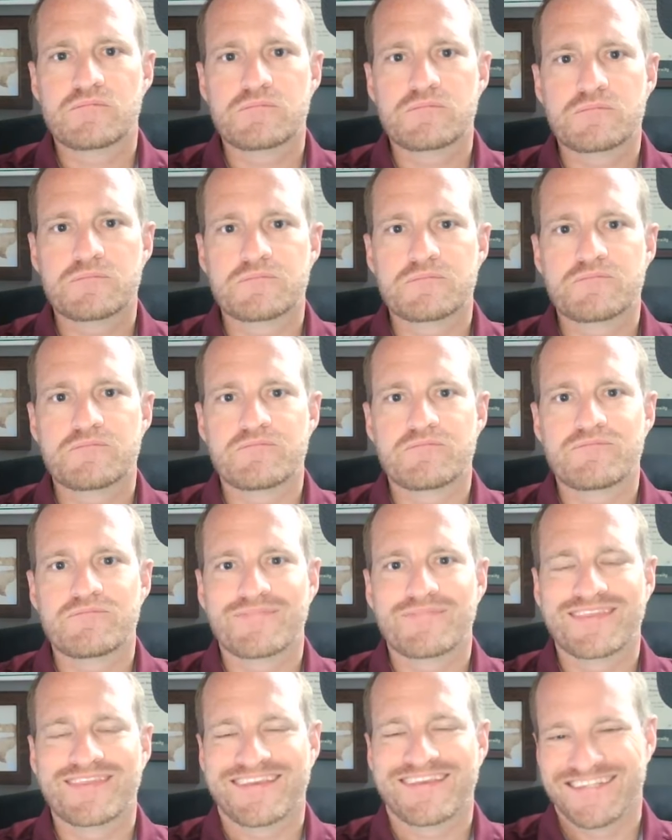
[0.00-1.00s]

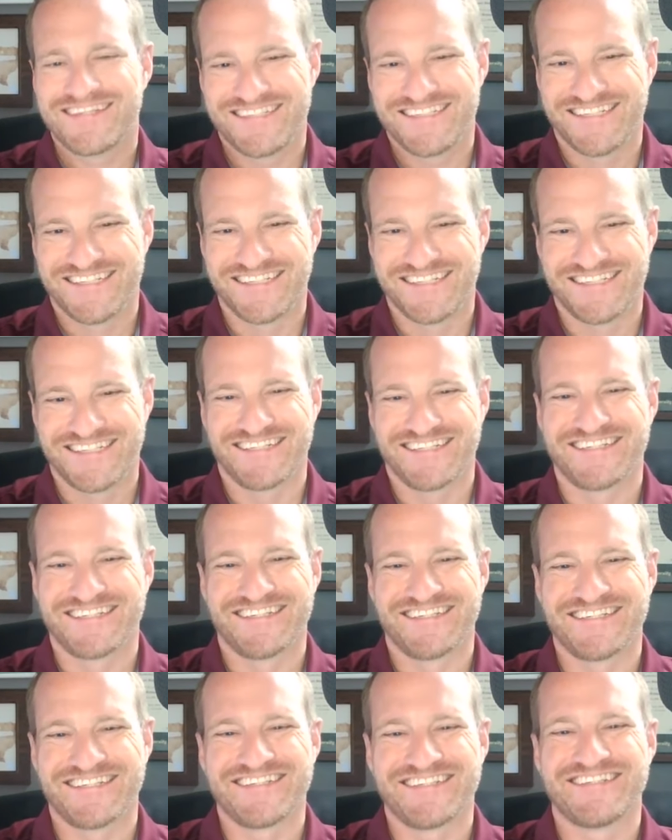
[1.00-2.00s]

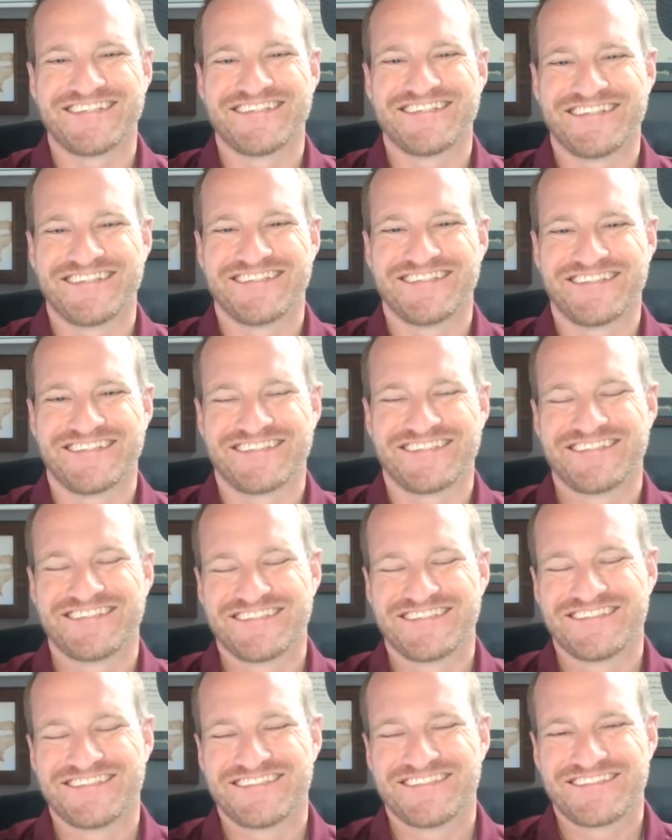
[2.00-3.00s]

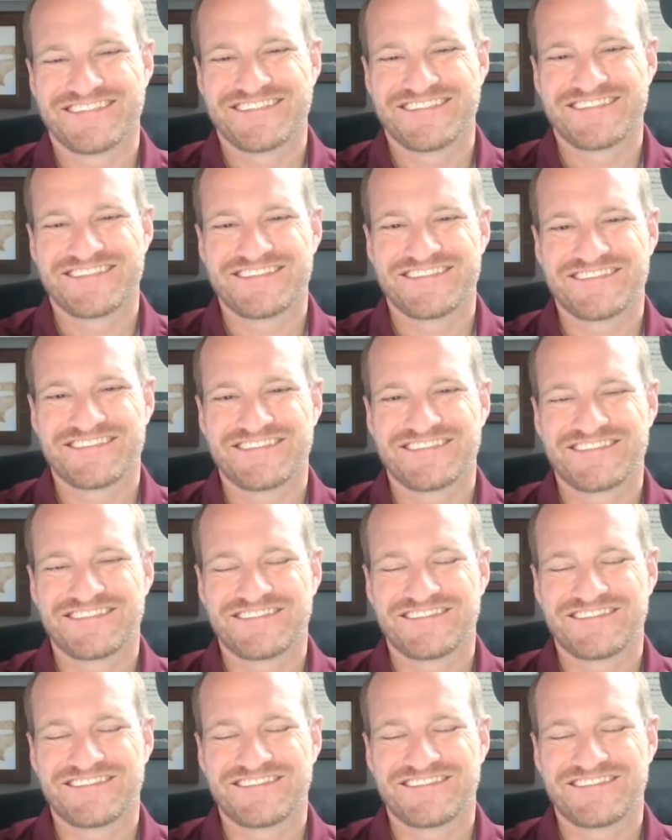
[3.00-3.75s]
(silent)